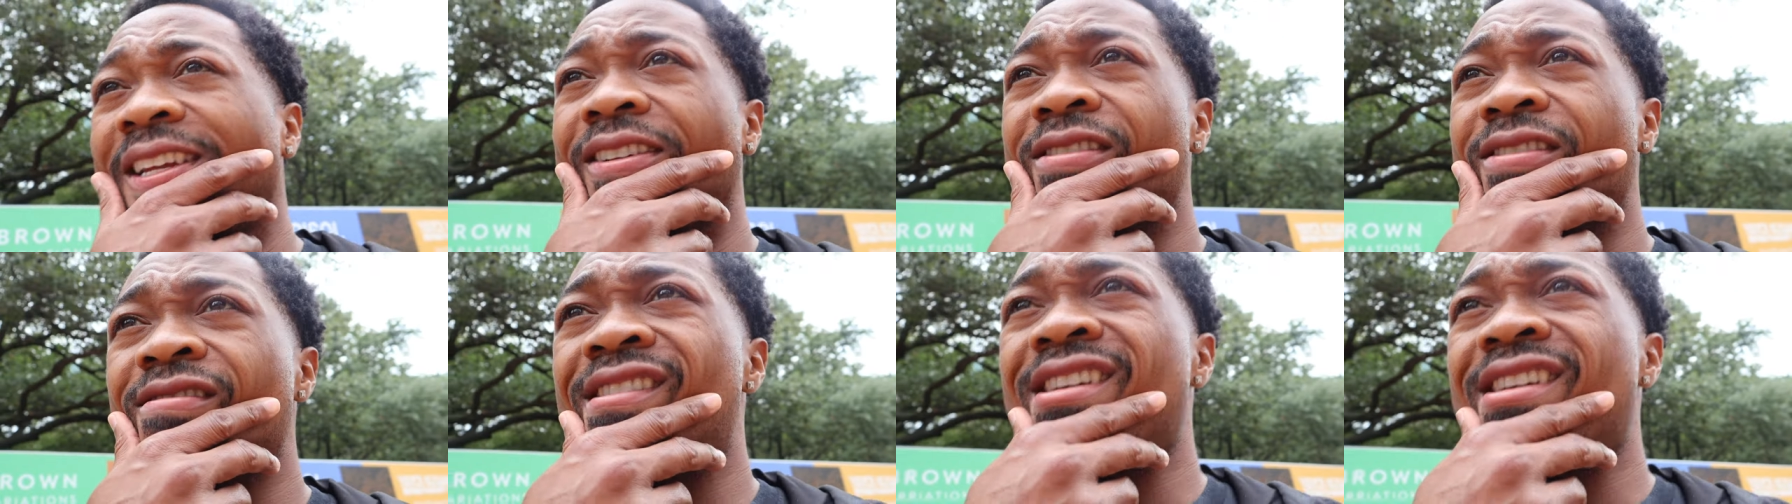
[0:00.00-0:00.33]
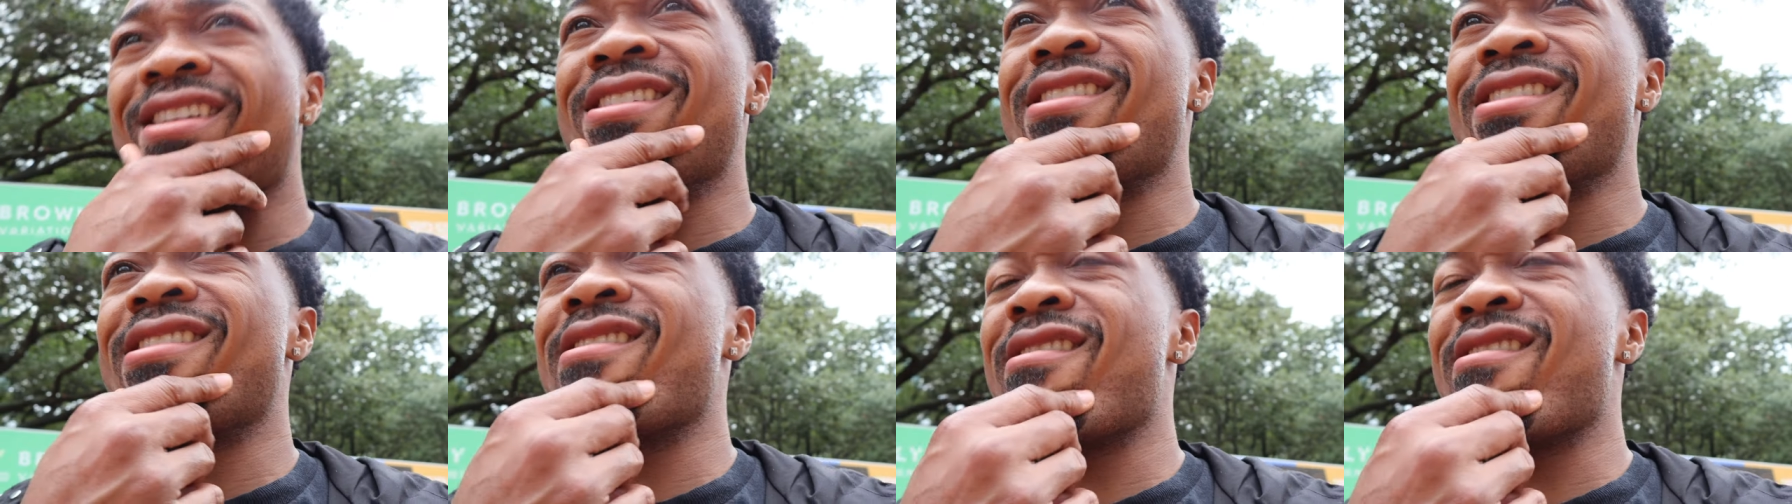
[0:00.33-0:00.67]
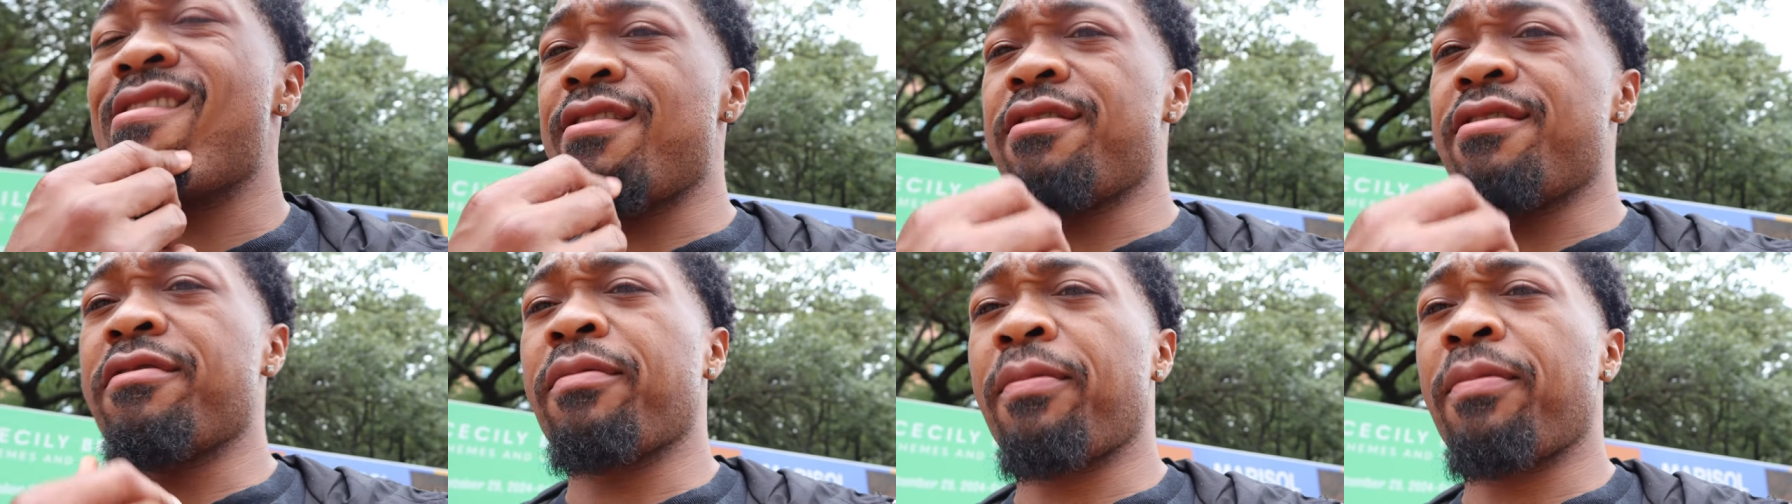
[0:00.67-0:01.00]
to eat right
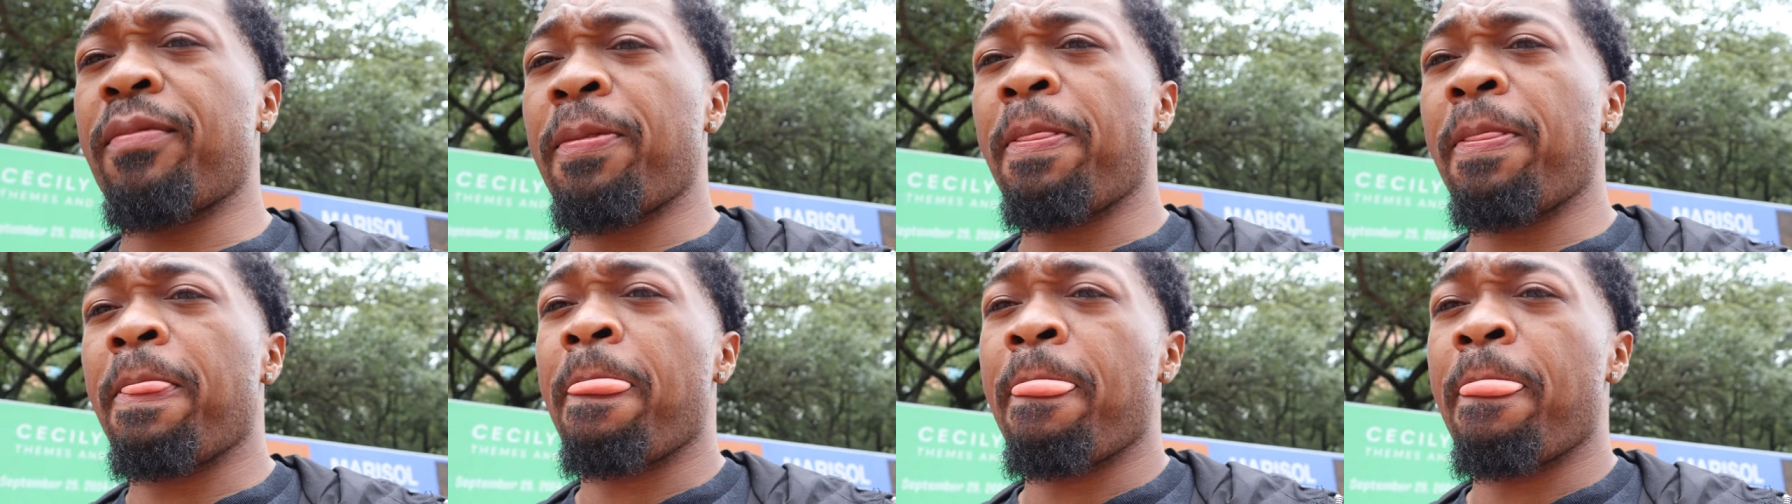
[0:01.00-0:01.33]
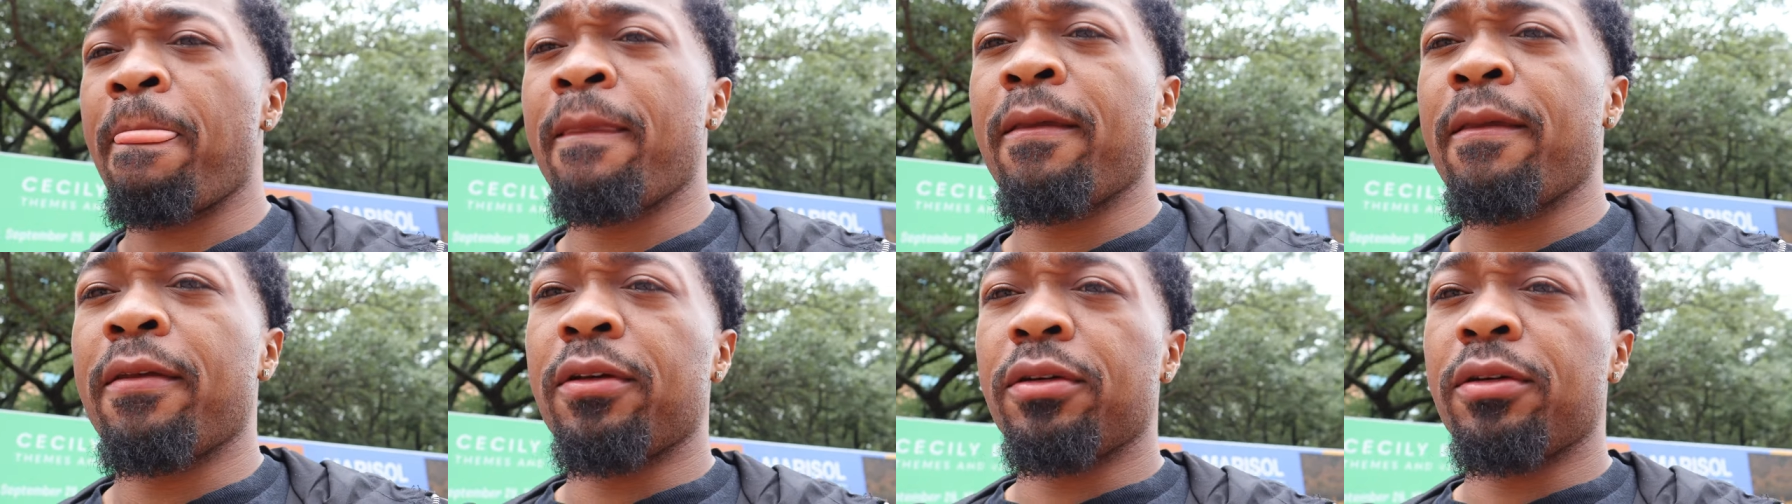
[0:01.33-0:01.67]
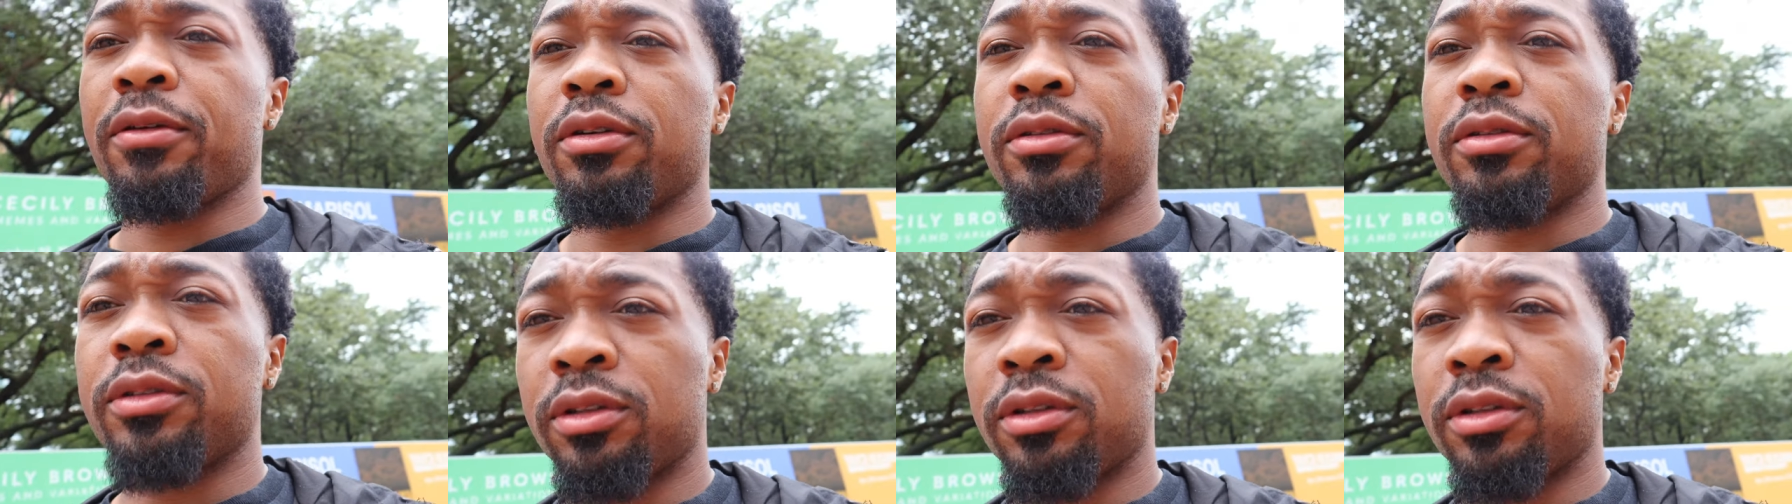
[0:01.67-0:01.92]
uh-huh. now. Yeah.